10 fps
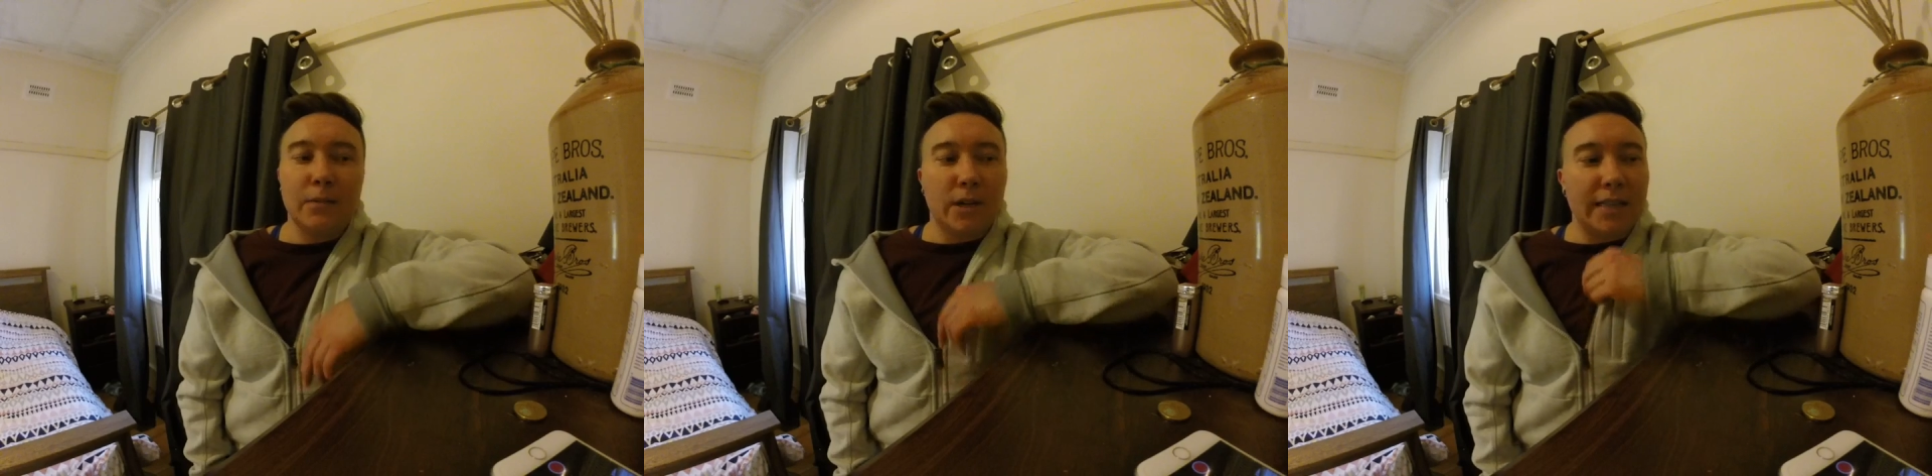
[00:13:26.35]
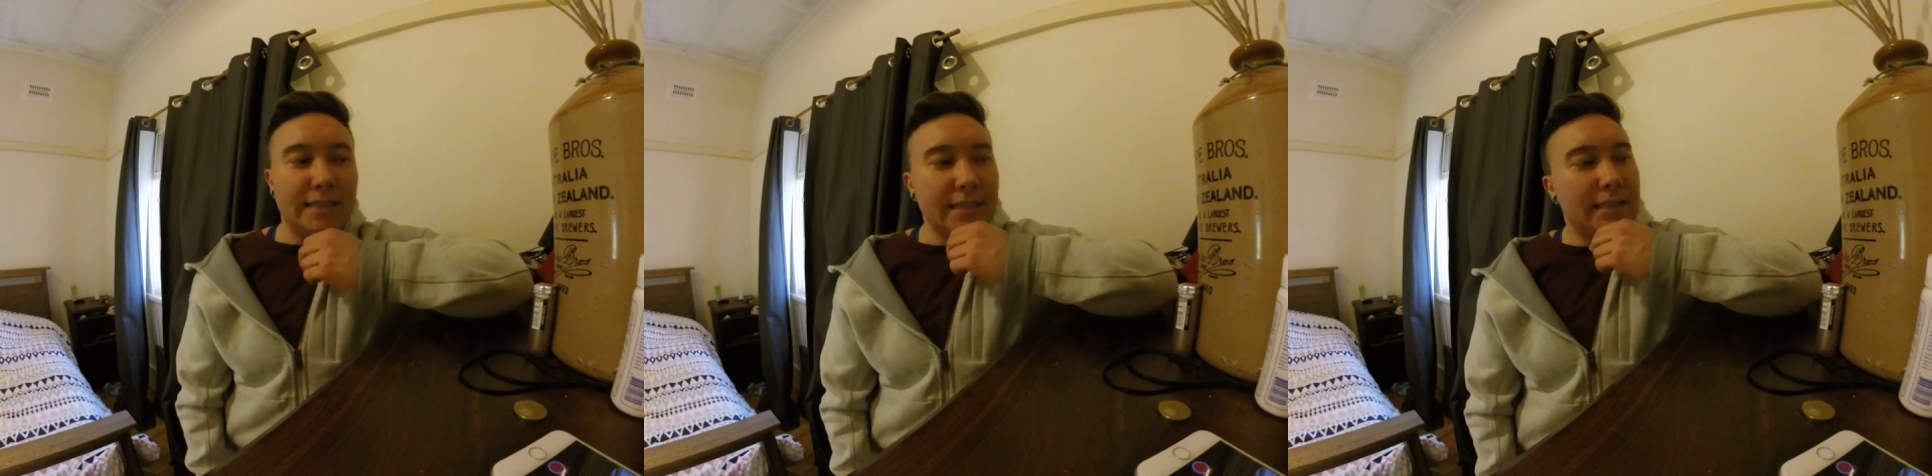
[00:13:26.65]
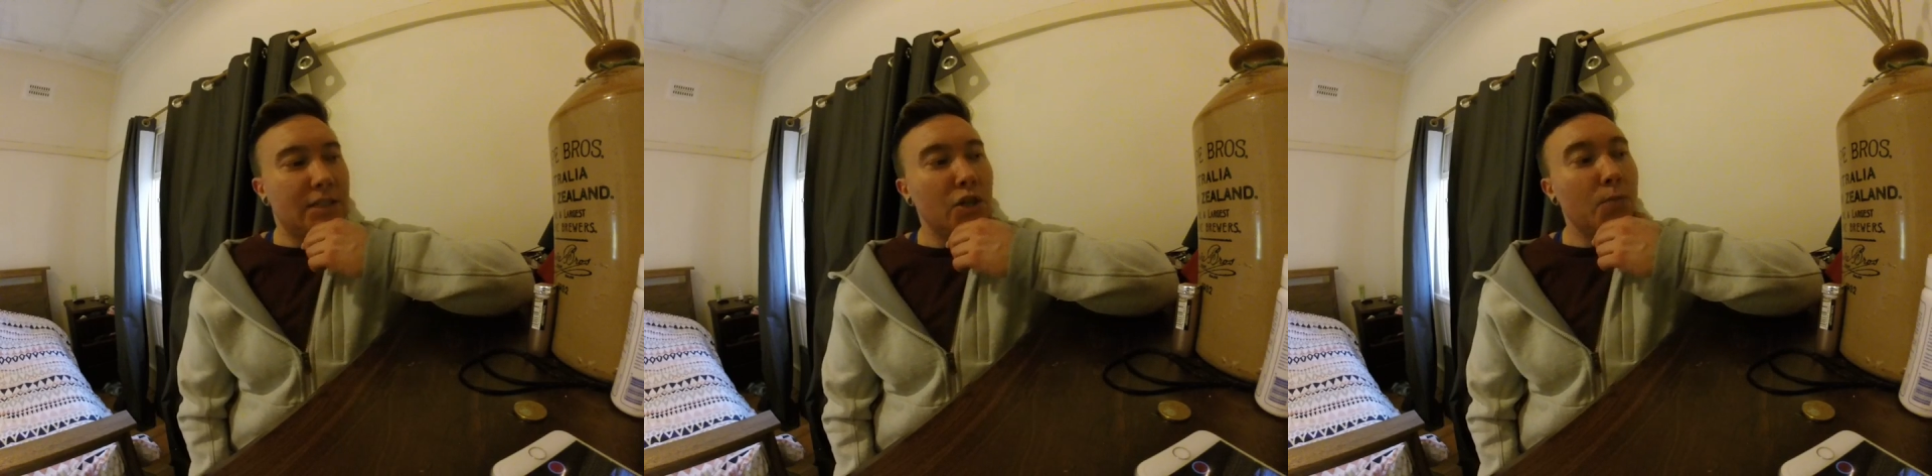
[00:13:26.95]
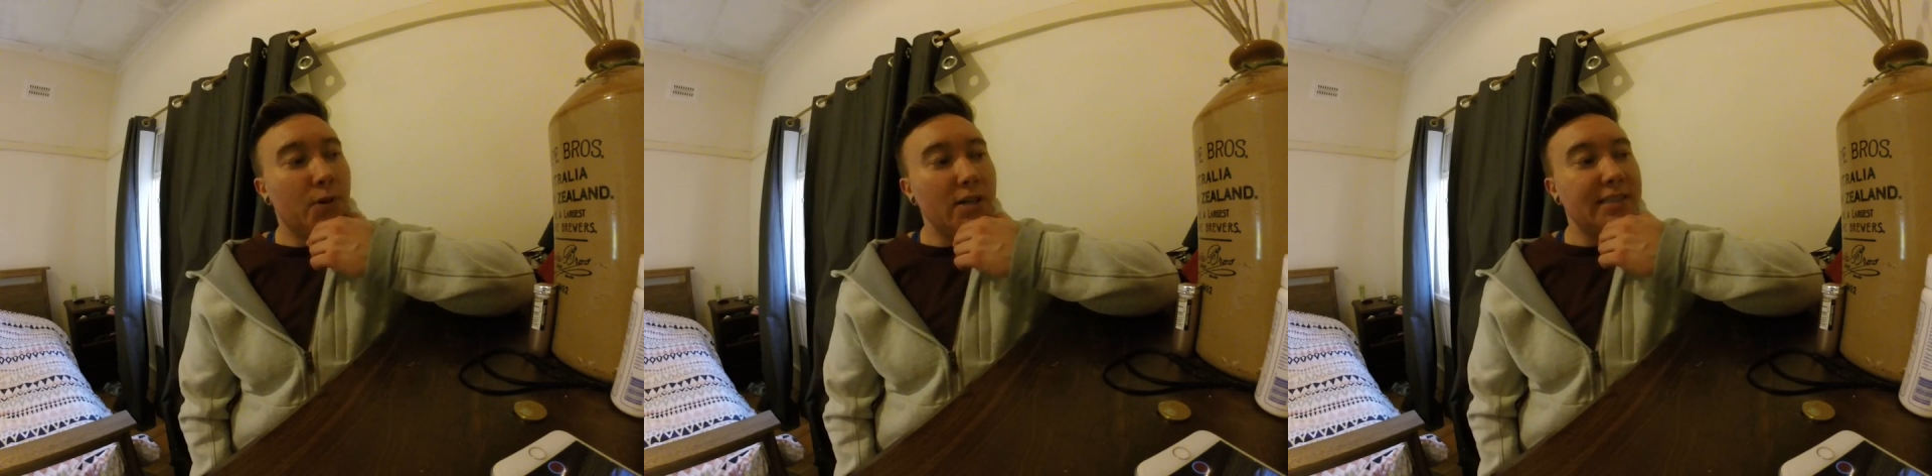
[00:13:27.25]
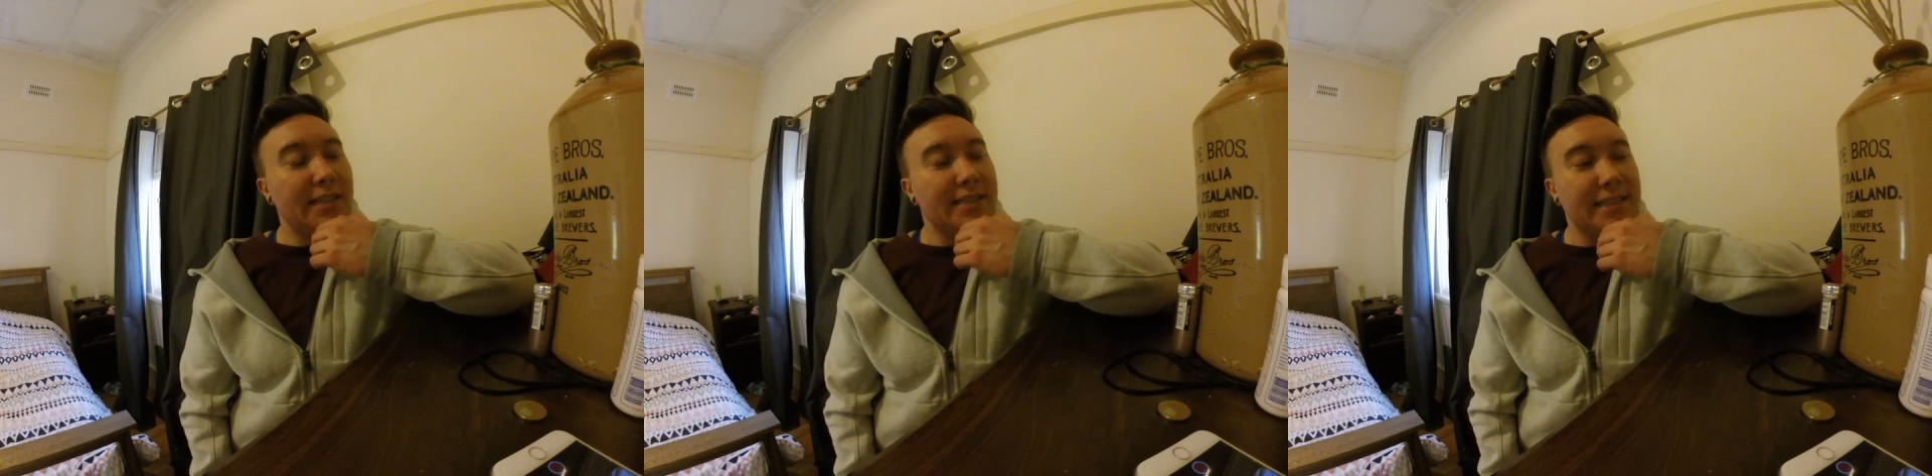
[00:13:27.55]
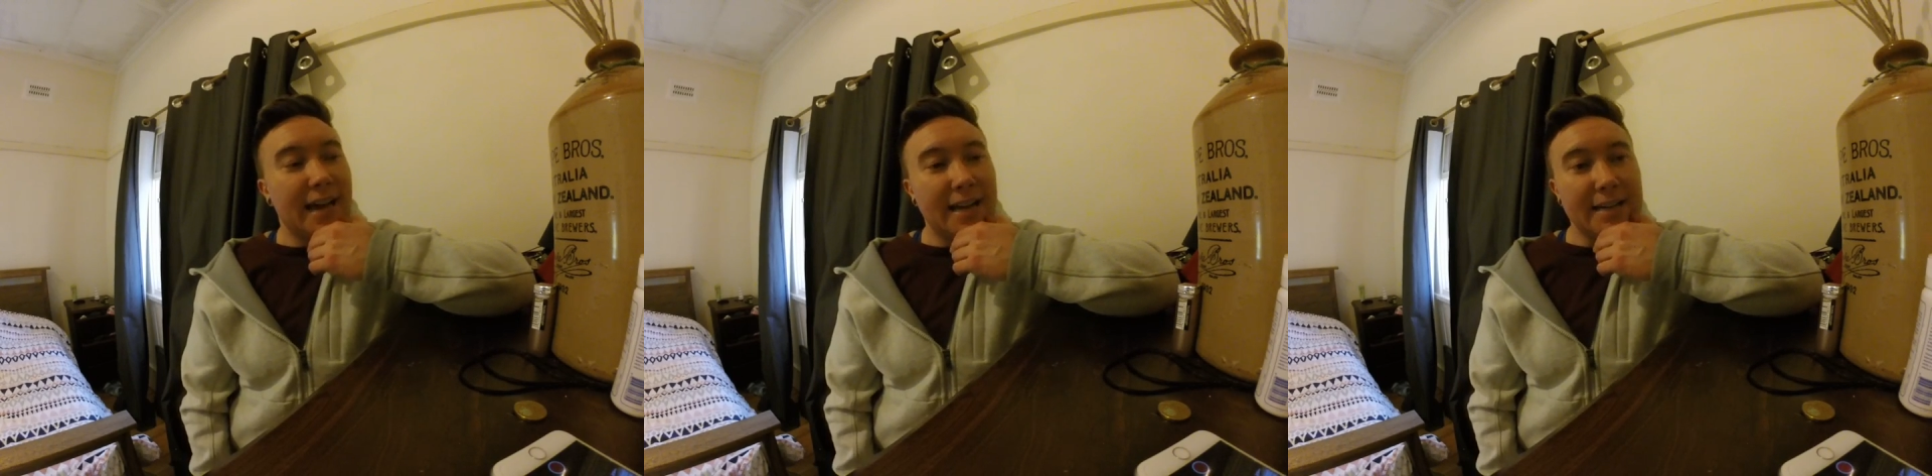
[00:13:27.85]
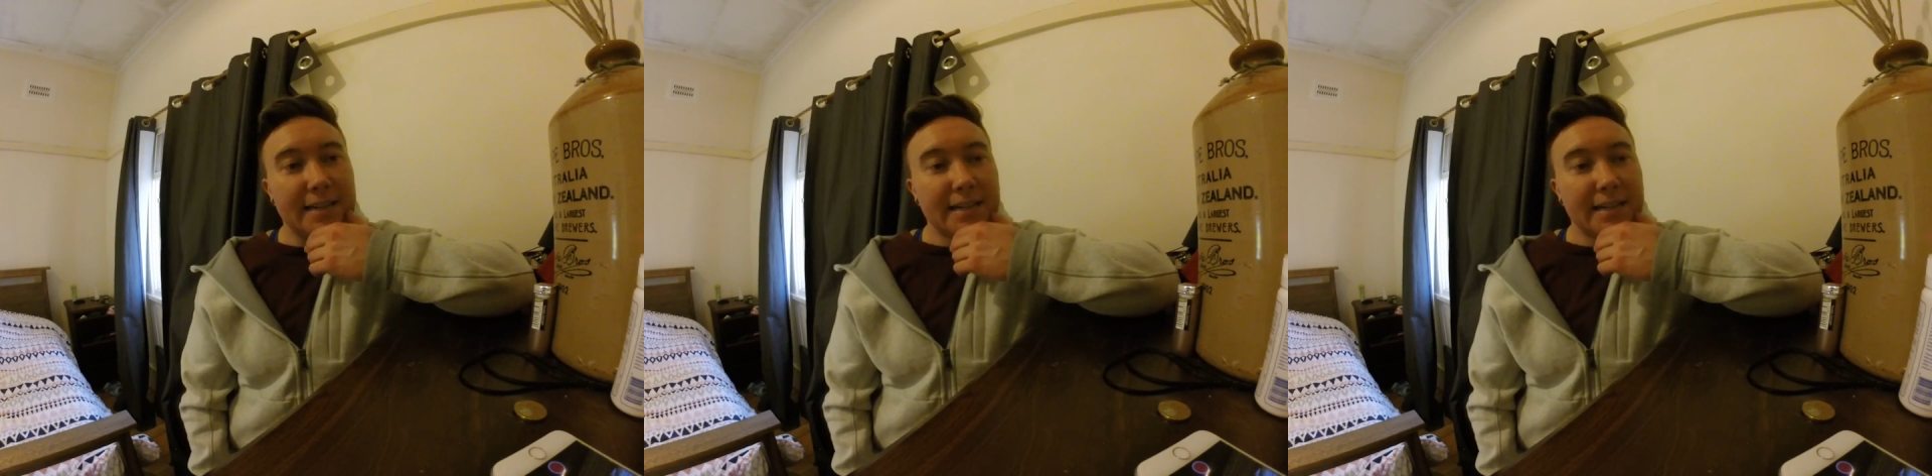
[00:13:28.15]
what I did to process that,